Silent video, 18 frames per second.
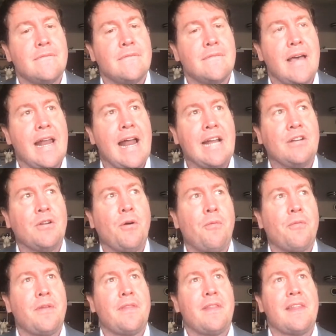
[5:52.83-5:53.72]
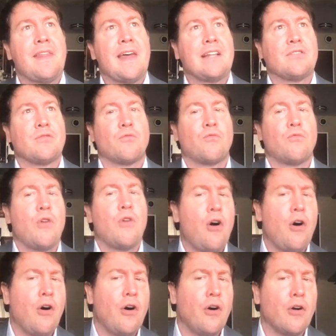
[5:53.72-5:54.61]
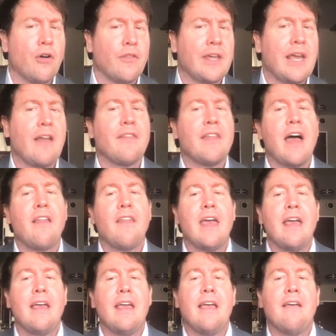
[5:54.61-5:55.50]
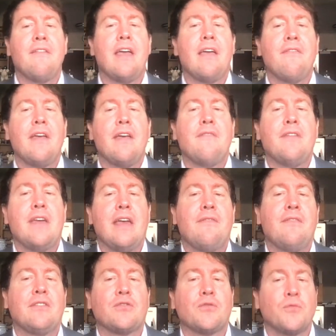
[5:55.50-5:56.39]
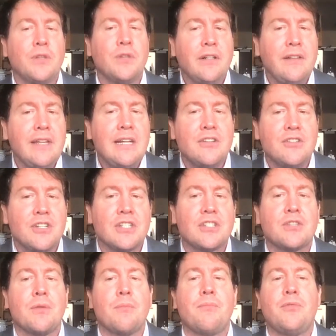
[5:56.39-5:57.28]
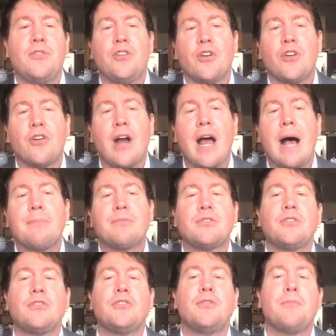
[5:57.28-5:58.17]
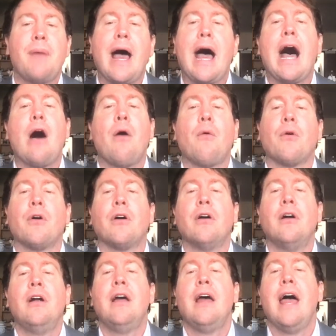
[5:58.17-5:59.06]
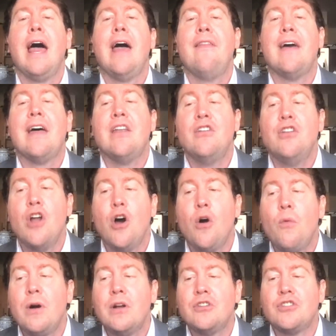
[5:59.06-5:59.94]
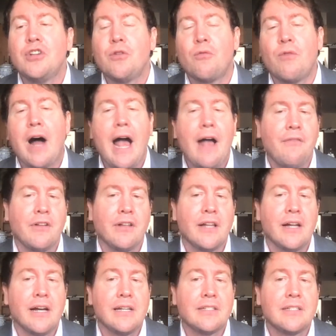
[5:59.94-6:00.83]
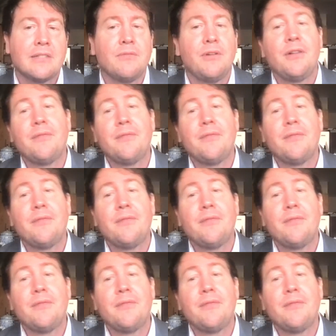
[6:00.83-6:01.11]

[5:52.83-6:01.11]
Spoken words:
And I don't think that that's wrong. Like, if it's really just pure absolute power and that no one should rival us, well,